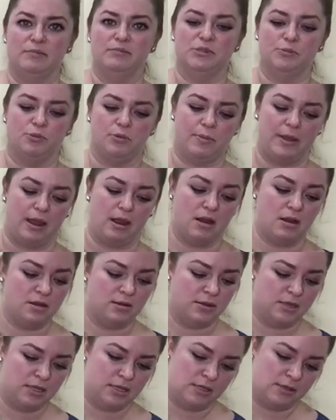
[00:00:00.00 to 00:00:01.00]
time to prepare.
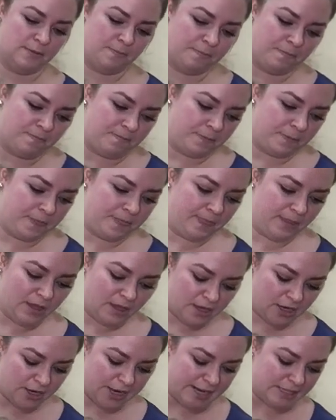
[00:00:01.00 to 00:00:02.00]

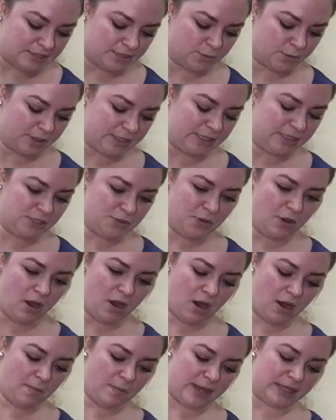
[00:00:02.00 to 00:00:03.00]
All right, so we're gonna do
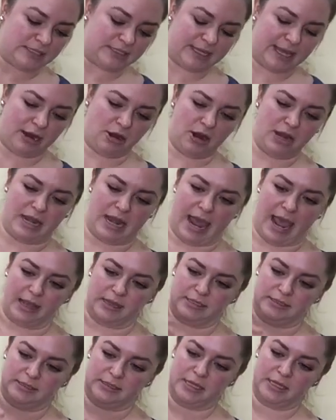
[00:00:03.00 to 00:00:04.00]
our mascara
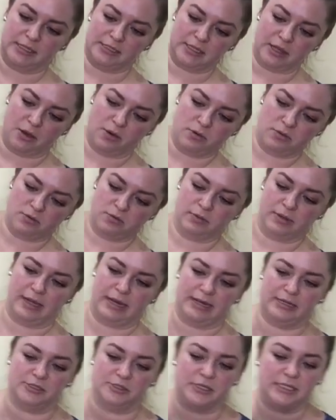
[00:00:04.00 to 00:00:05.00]
next. So
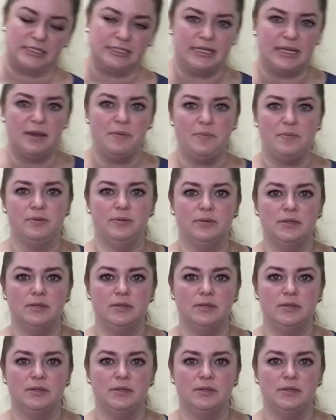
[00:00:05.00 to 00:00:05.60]
I need you to sit up